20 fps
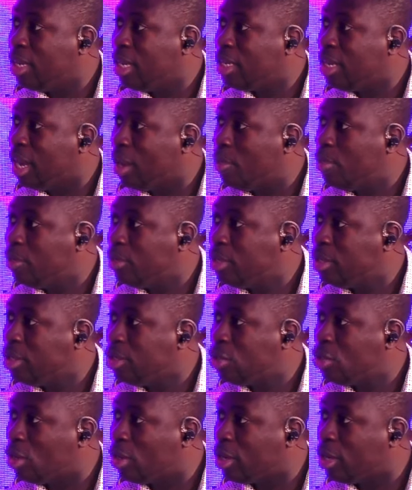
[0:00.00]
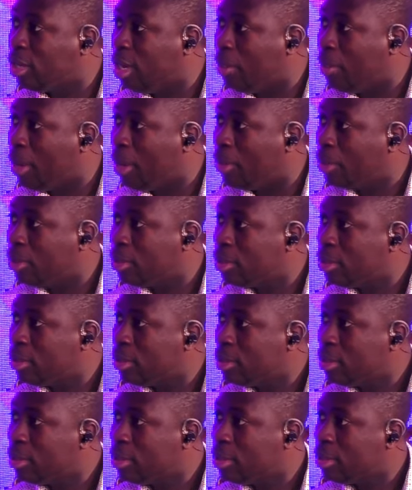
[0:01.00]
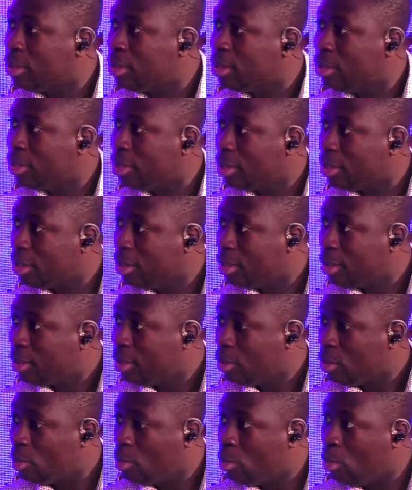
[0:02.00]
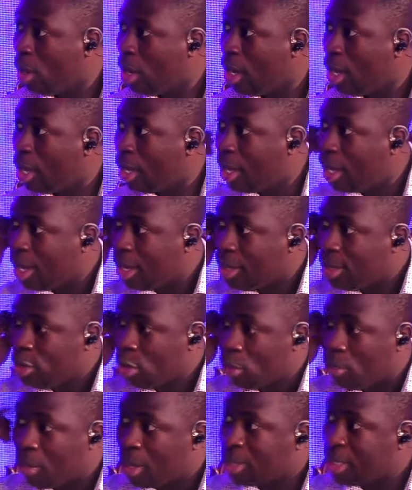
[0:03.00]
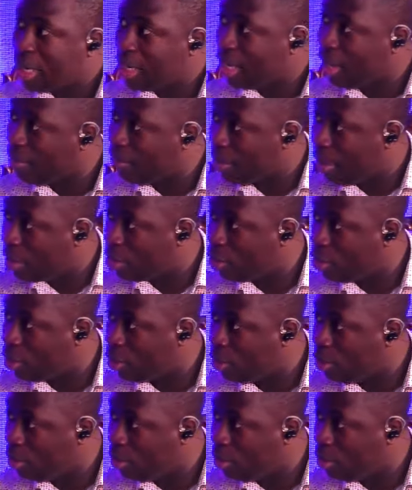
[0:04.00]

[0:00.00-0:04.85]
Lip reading: the apple tree is talking about. Where your mother gave birth to you.